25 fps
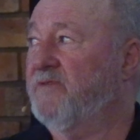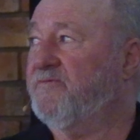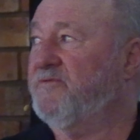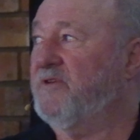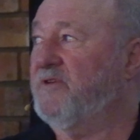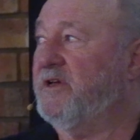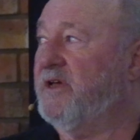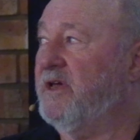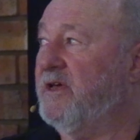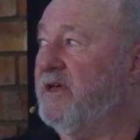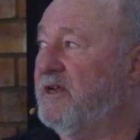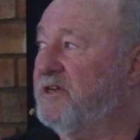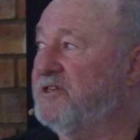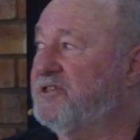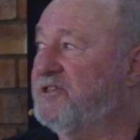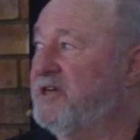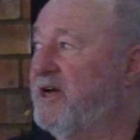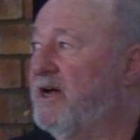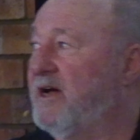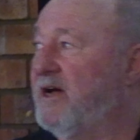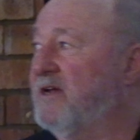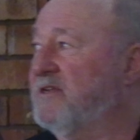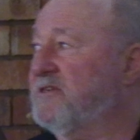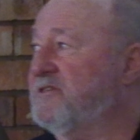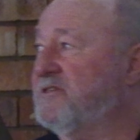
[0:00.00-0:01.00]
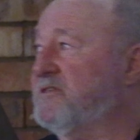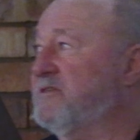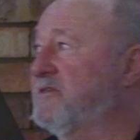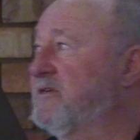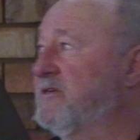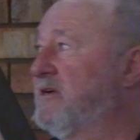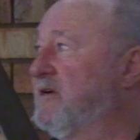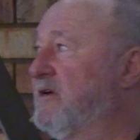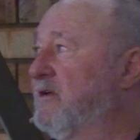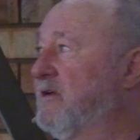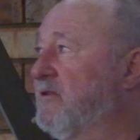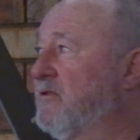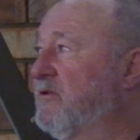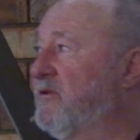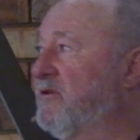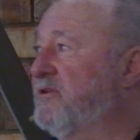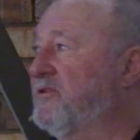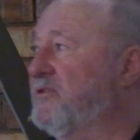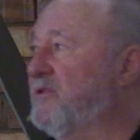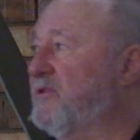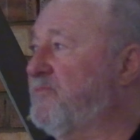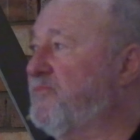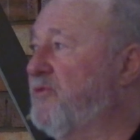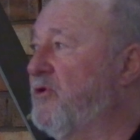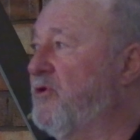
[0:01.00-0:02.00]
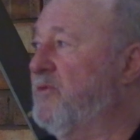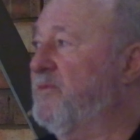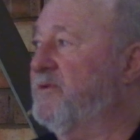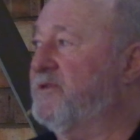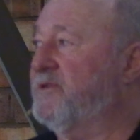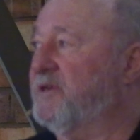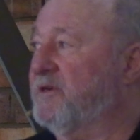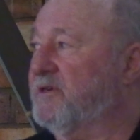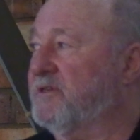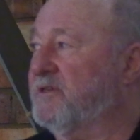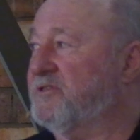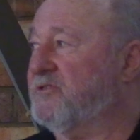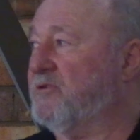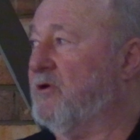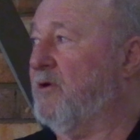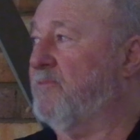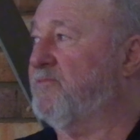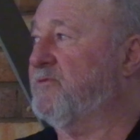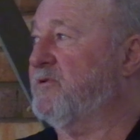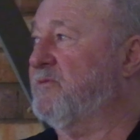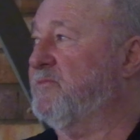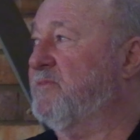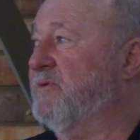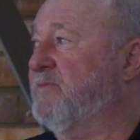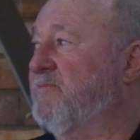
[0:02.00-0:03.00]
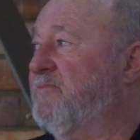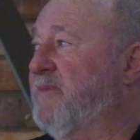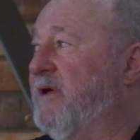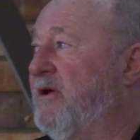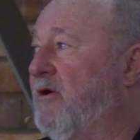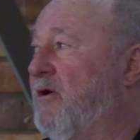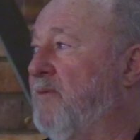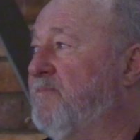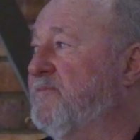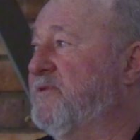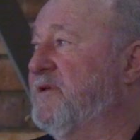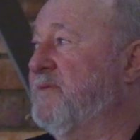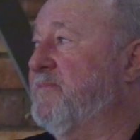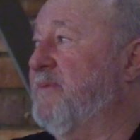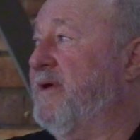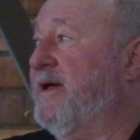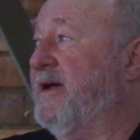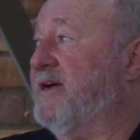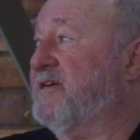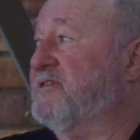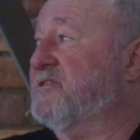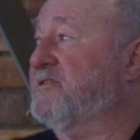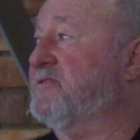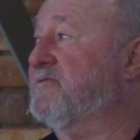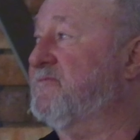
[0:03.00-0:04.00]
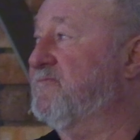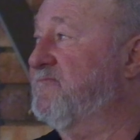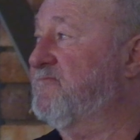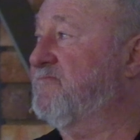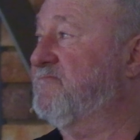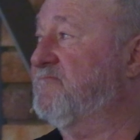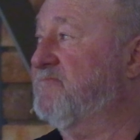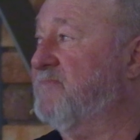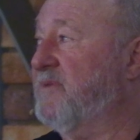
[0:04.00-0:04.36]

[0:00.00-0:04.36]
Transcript: if you get a chance, look at the Permatex Optimum, Optimax